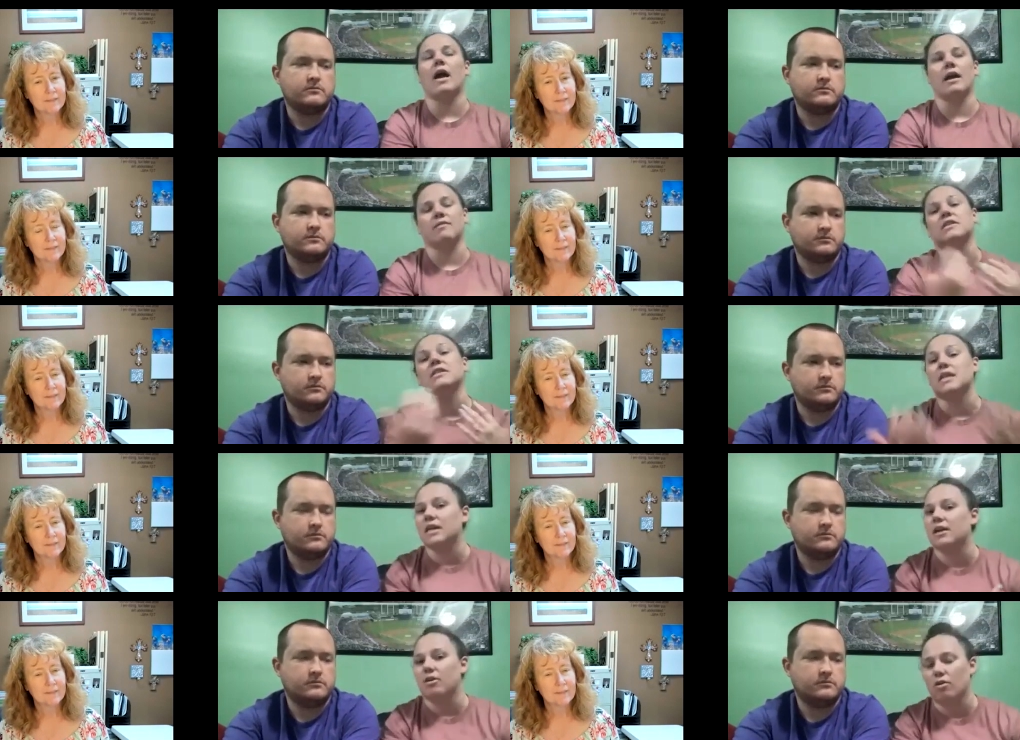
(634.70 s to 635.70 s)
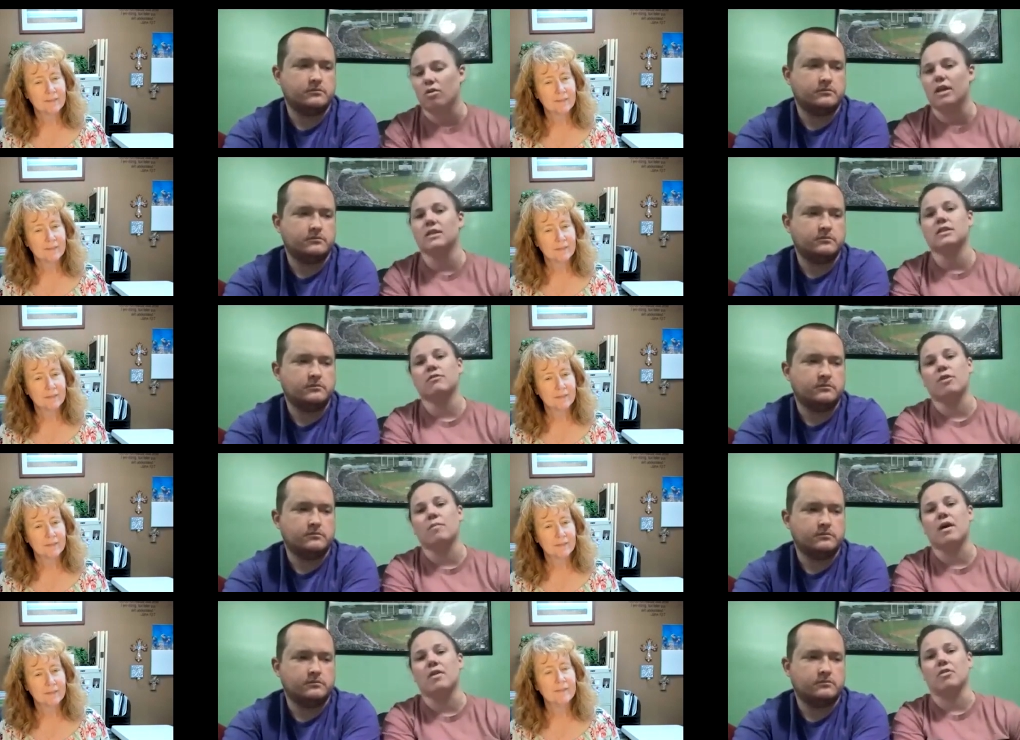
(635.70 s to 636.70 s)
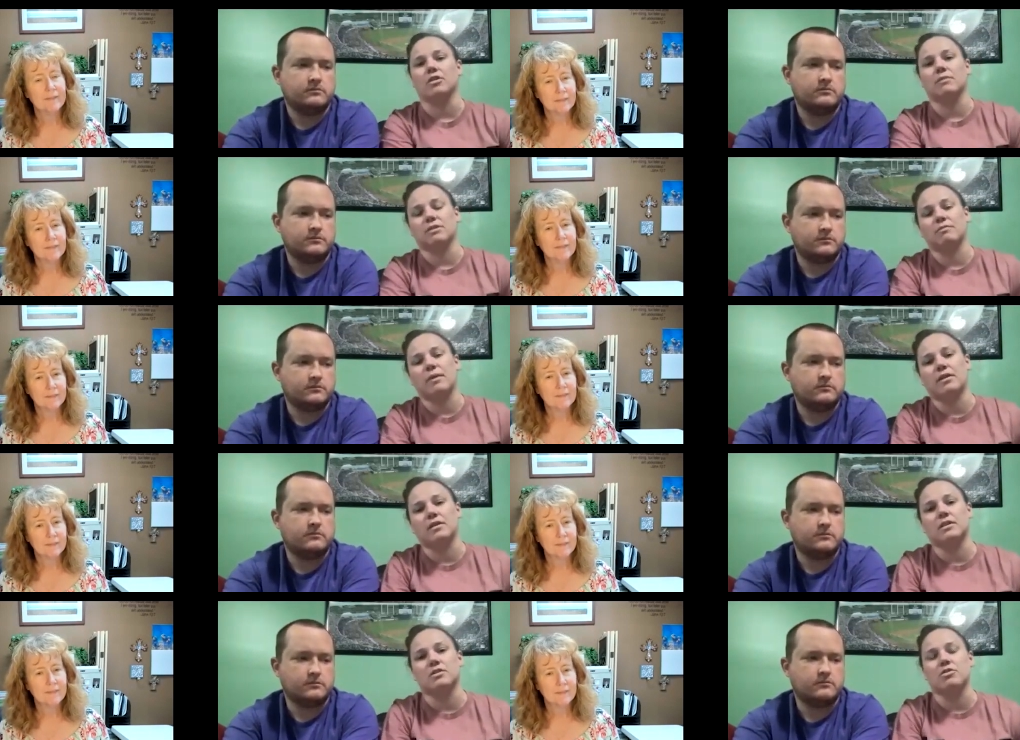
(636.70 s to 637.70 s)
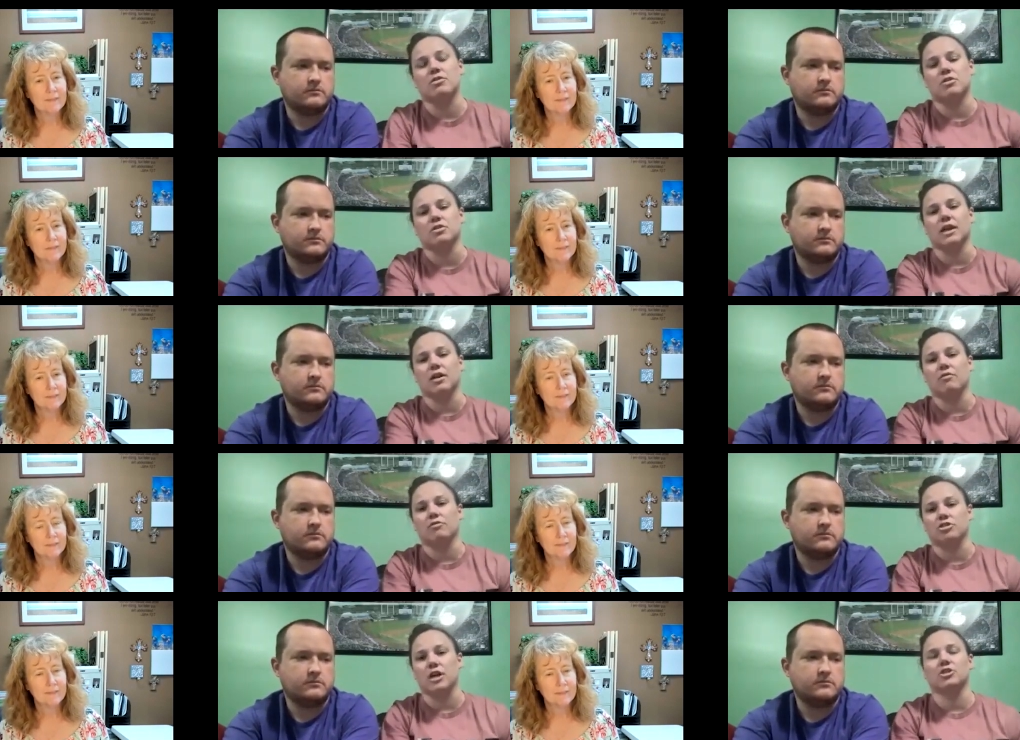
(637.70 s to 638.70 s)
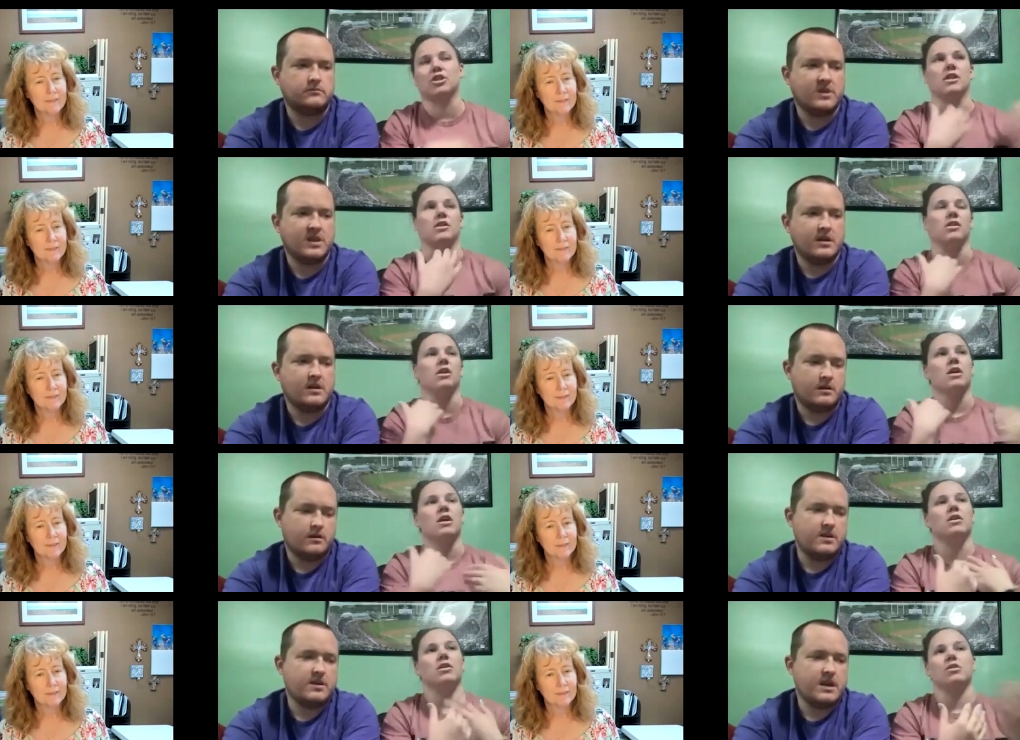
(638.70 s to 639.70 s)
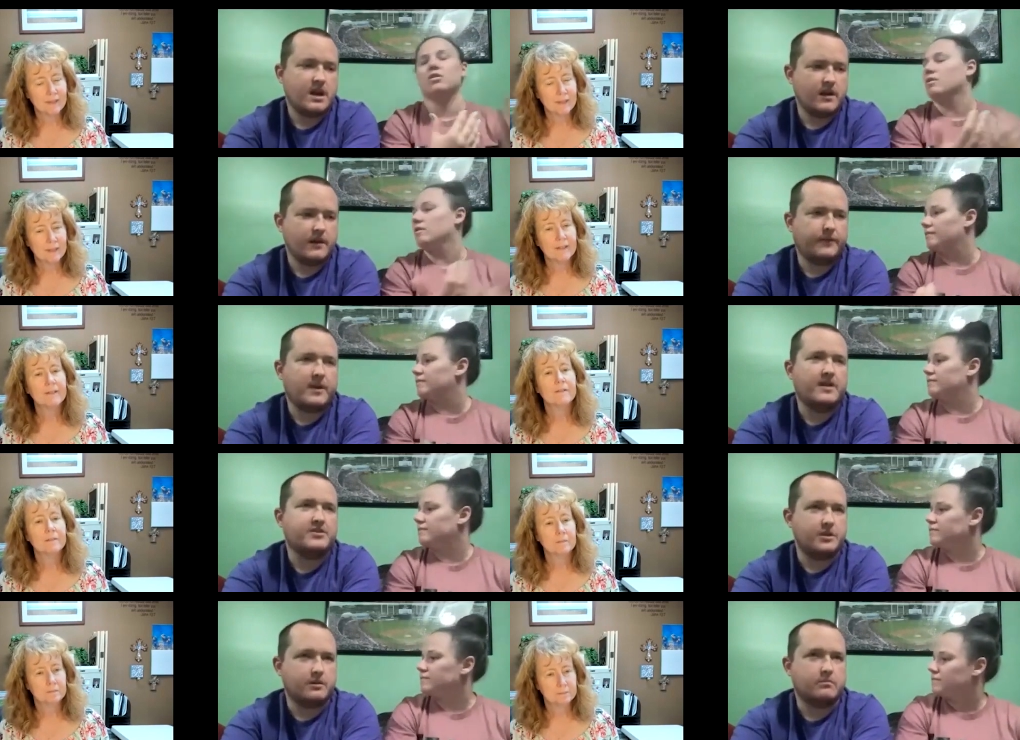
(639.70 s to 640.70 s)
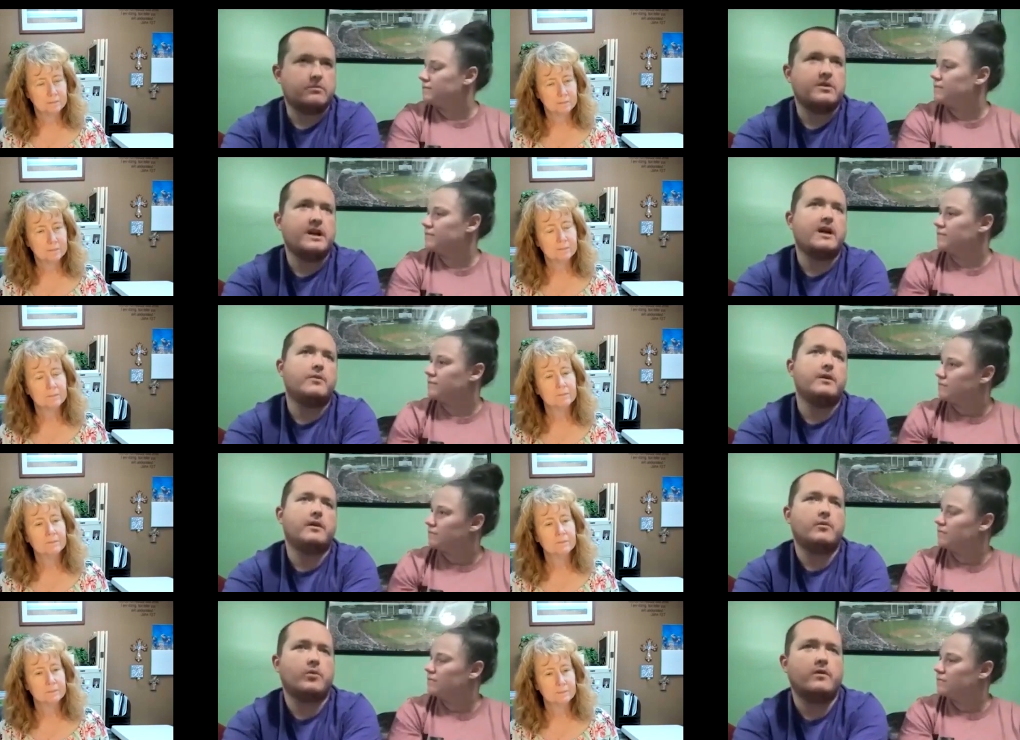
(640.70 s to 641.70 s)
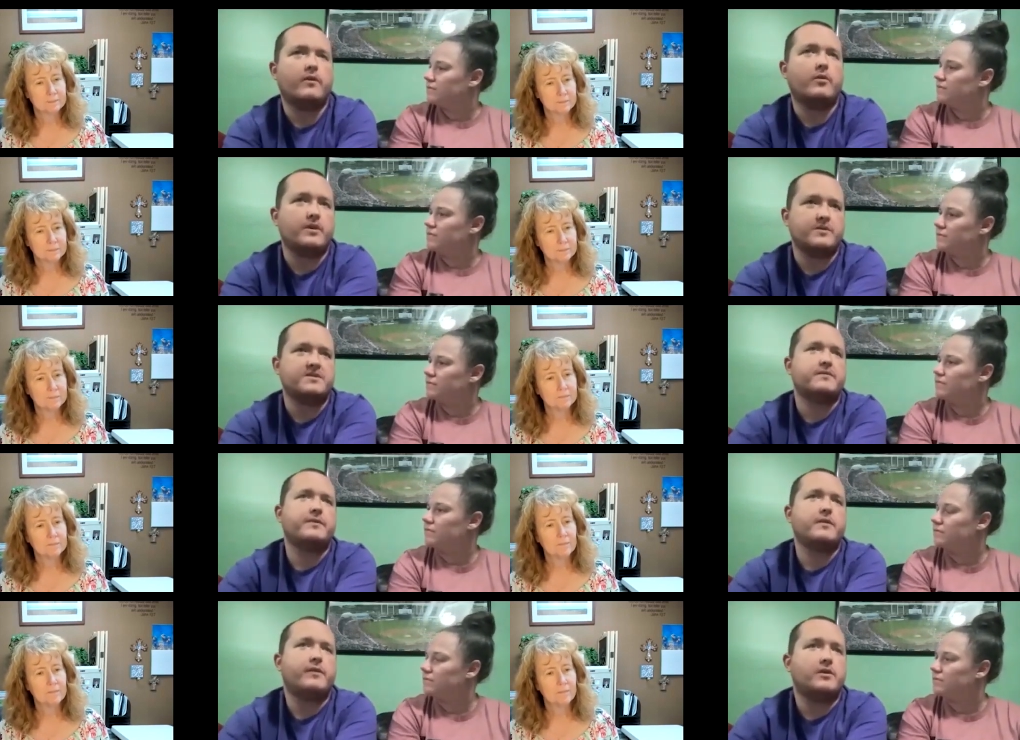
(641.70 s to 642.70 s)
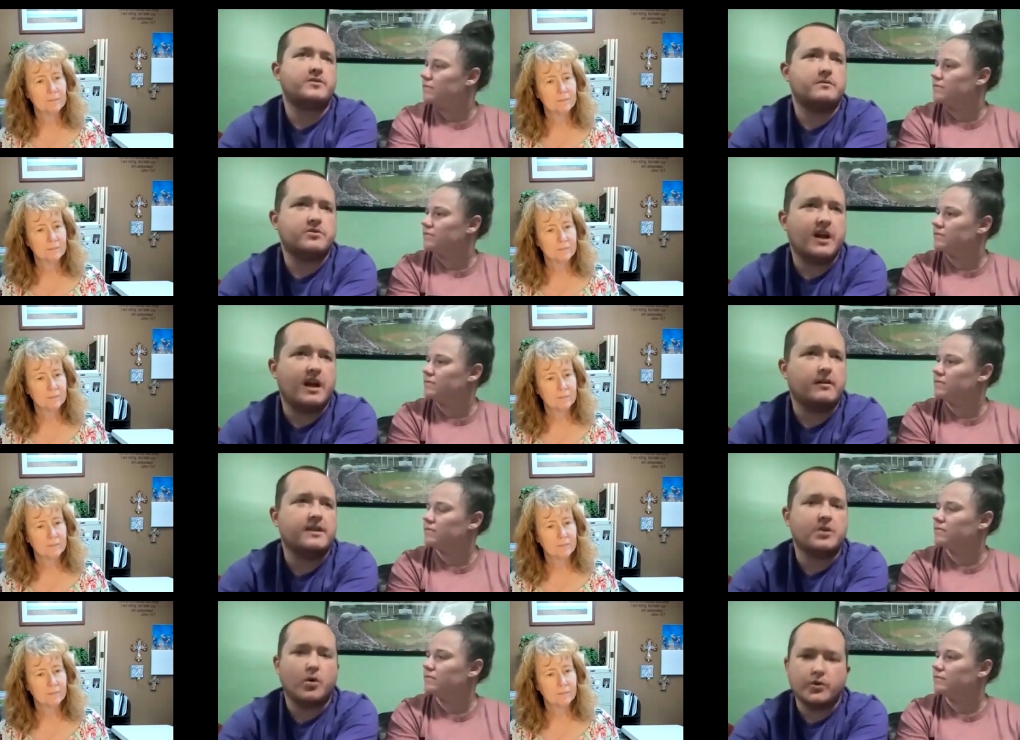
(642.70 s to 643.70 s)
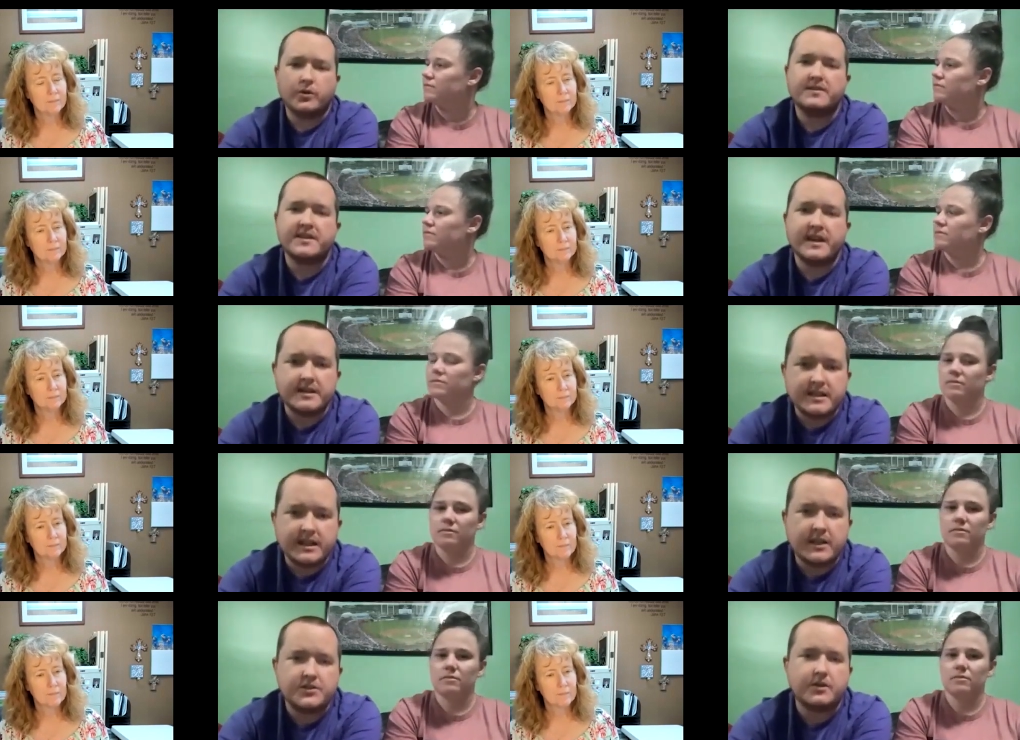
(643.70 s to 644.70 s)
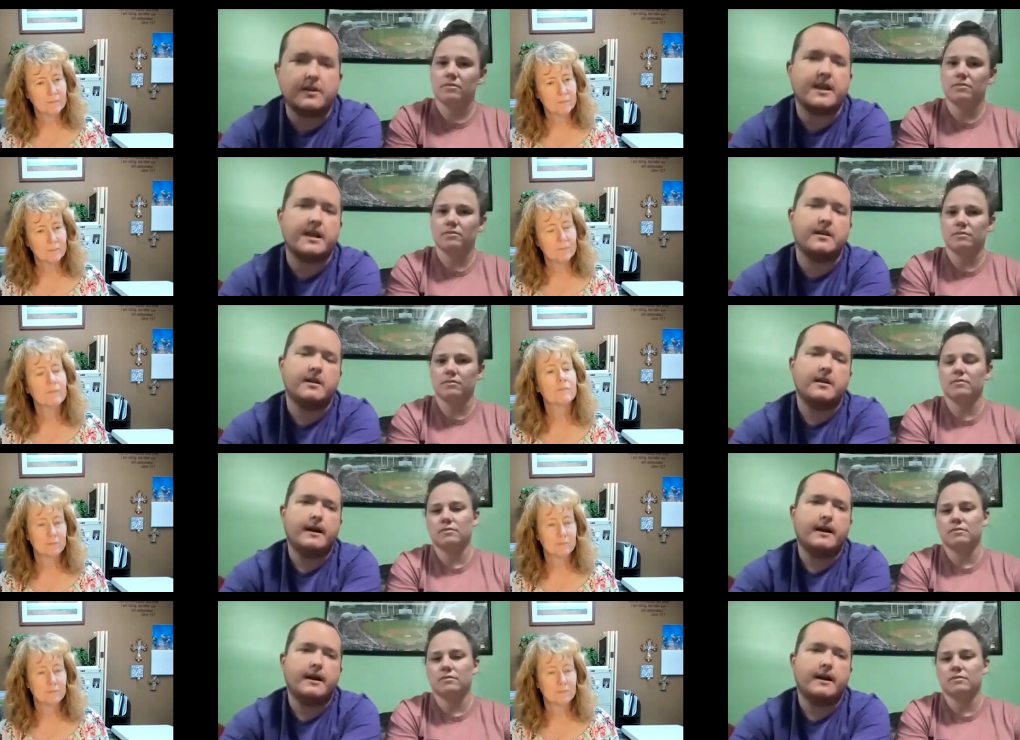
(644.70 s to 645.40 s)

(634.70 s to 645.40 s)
Speaker 1: I, have seen it and heard it from other adoptive parents. You know, you're scared of rejection, and
Speaker 2: if, as you're, yeah, we are. One of our worries was if our child gets older, as say a teenager, and they